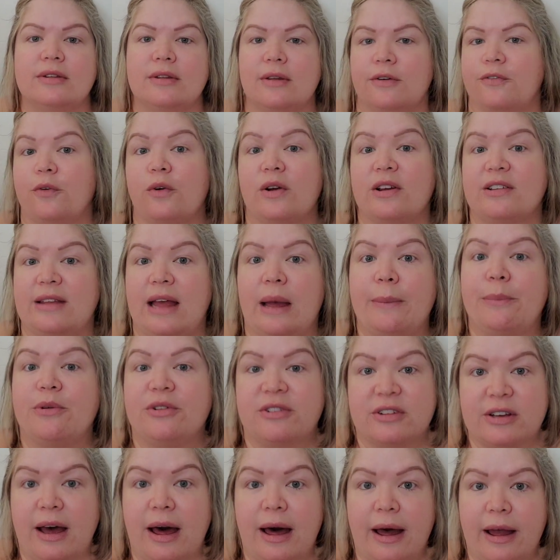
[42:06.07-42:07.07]
for
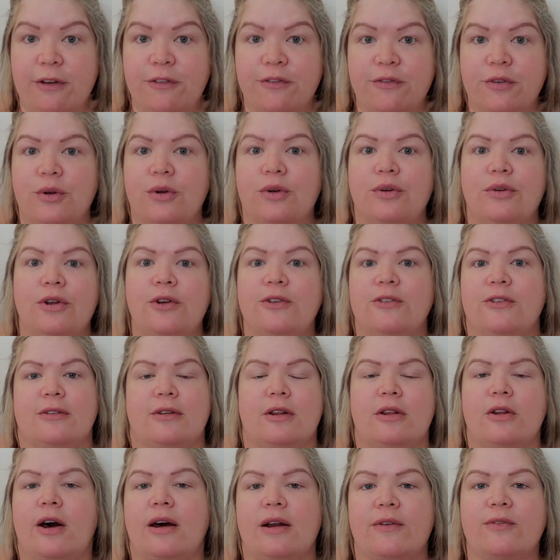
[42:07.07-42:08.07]
example thai food uses
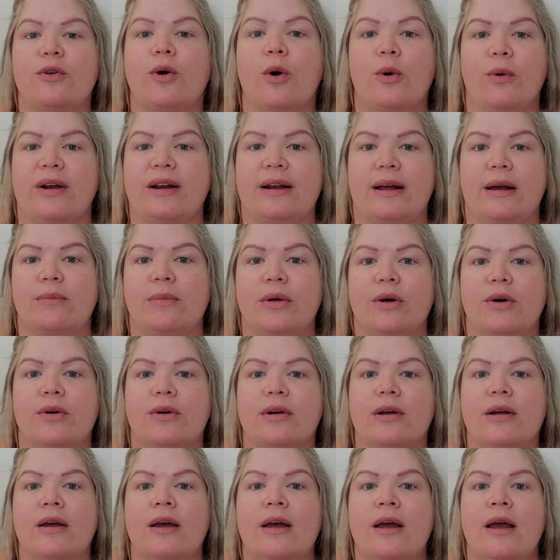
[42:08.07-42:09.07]
a lot of coconut
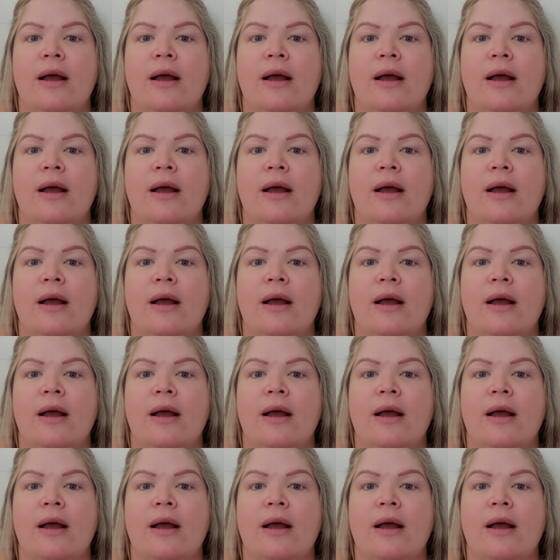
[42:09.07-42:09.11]
milk